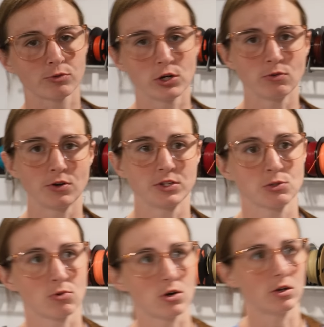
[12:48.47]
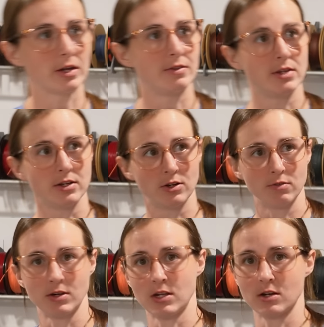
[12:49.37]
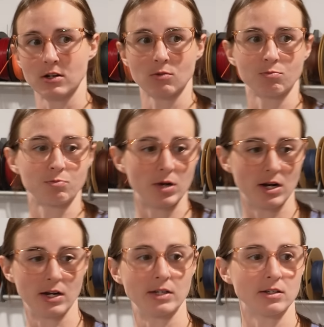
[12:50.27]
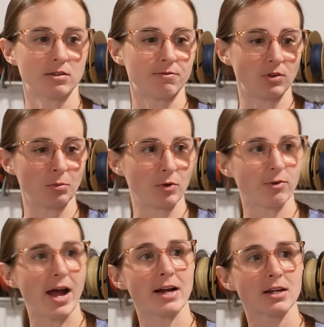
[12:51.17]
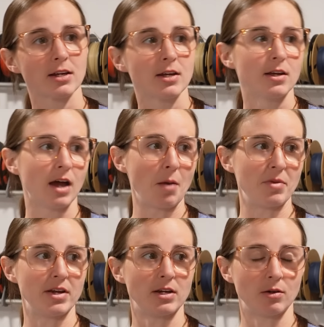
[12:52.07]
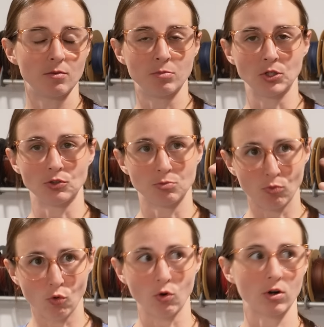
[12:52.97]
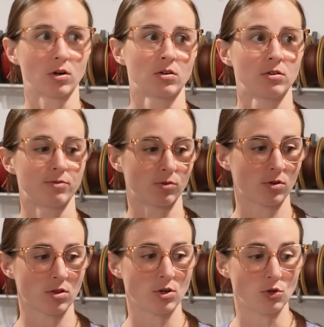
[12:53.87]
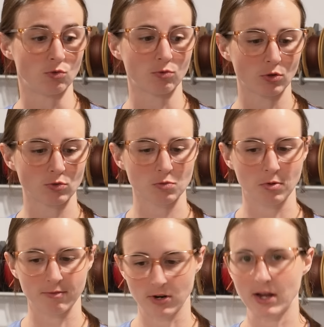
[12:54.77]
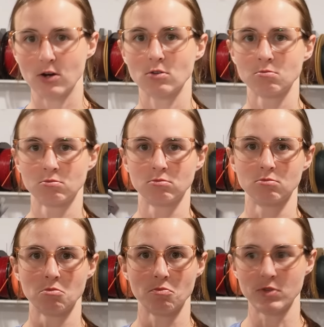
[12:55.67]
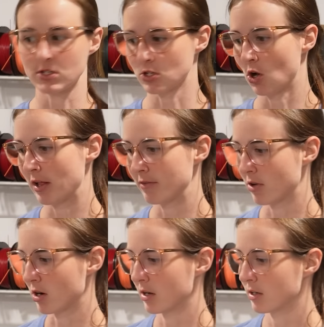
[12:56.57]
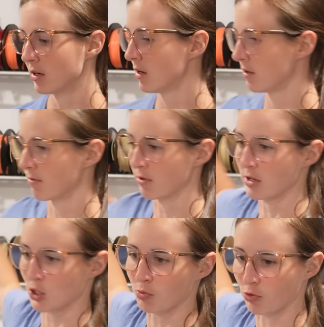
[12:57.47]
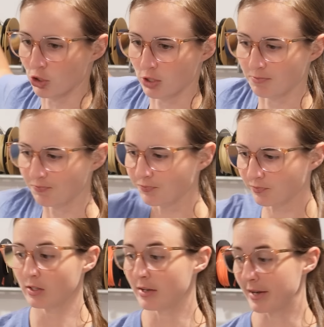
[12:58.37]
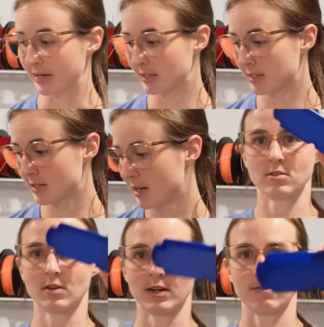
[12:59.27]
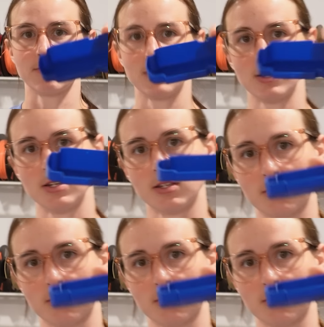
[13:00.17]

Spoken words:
row on this wall, and then over here behind the filament rack, I may build more for the new rolls. But for now, this is all I've got for this portion. Next, I have these